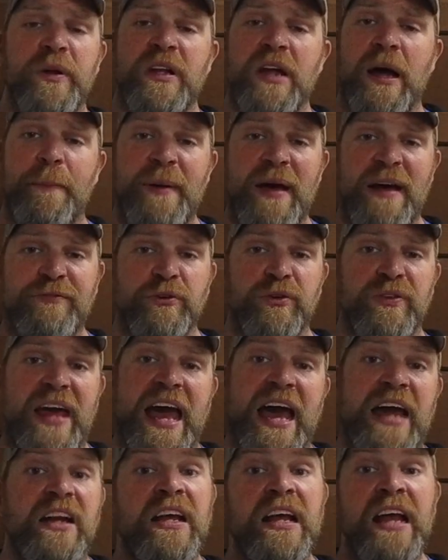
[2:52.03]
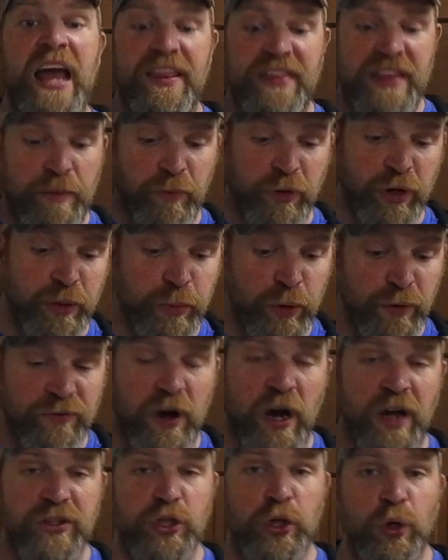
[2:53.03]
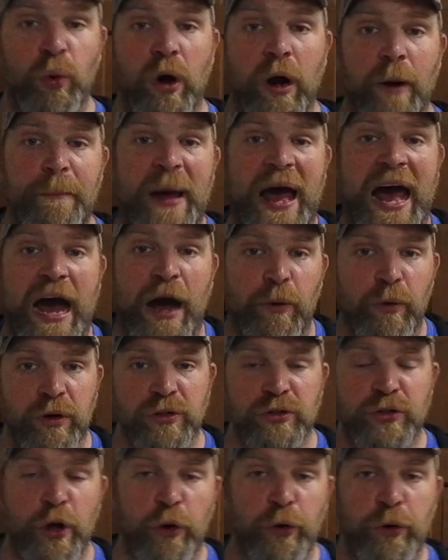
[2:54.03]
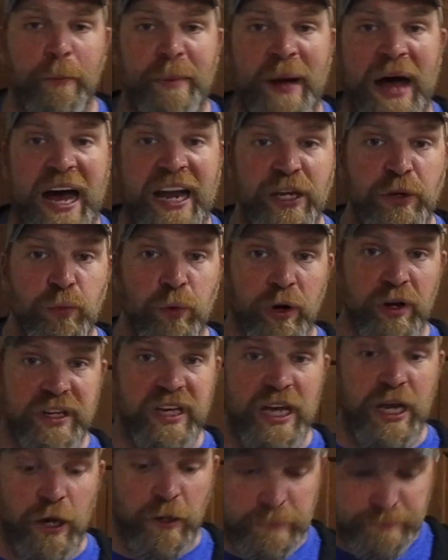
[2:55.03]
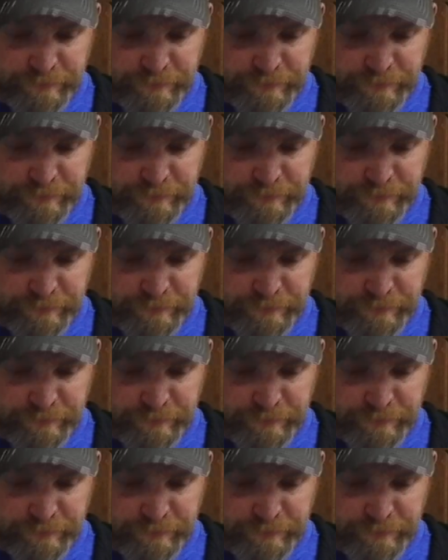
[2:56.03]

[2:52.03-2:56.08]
up after that. And then we're going to move on to our power and total body work here.